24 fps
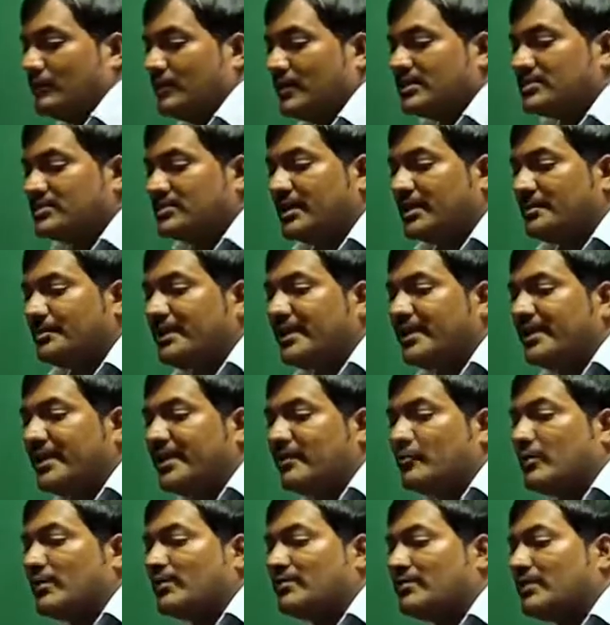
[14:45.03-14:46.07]
First, let me
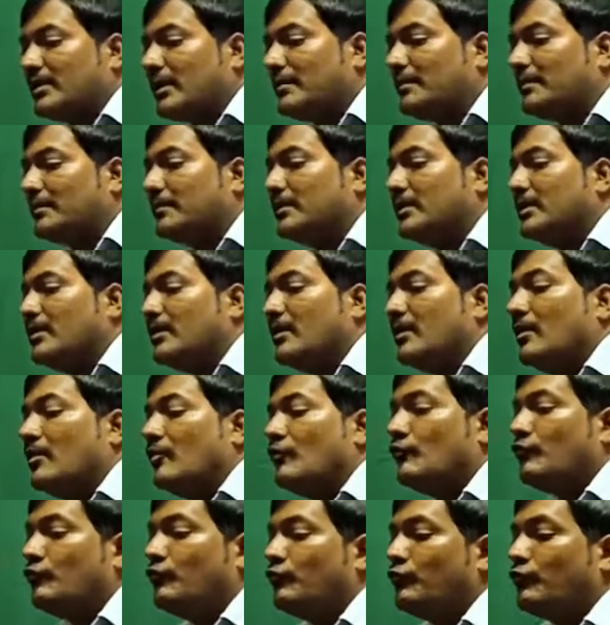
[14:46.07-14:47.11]
take one sum.
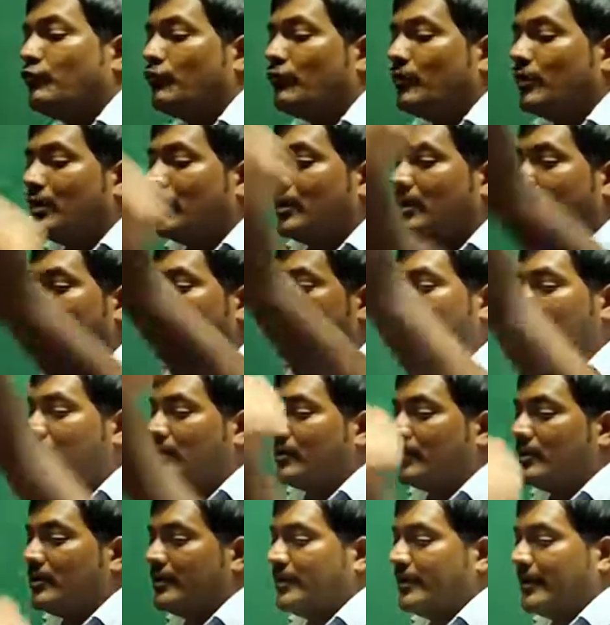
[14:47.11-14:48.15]

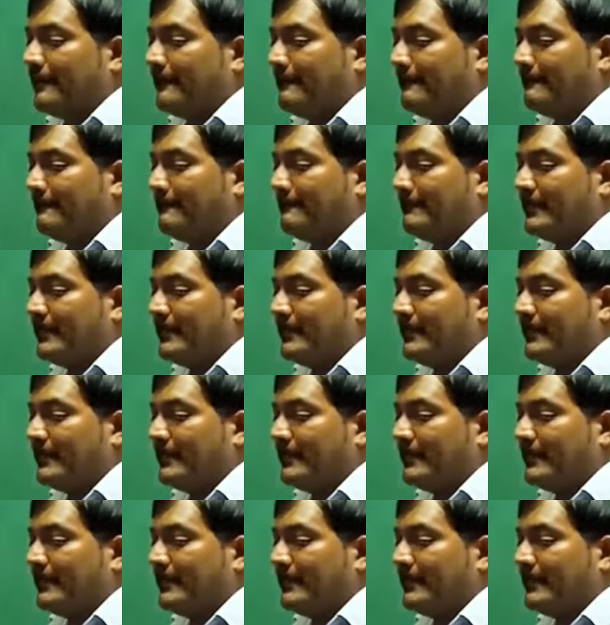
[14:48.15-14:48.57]
Yeah.